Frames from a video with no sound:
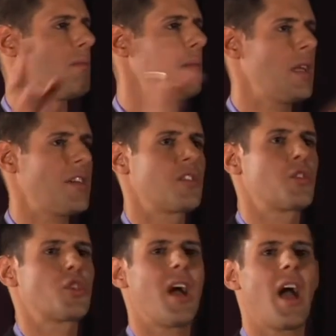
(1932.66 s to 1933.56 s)
molests
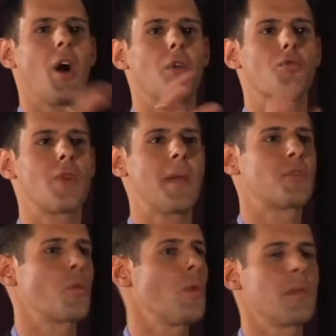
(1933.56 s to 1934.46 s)
a child,
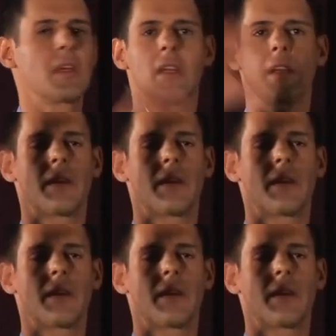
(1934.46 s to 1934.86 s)
rapes a woman,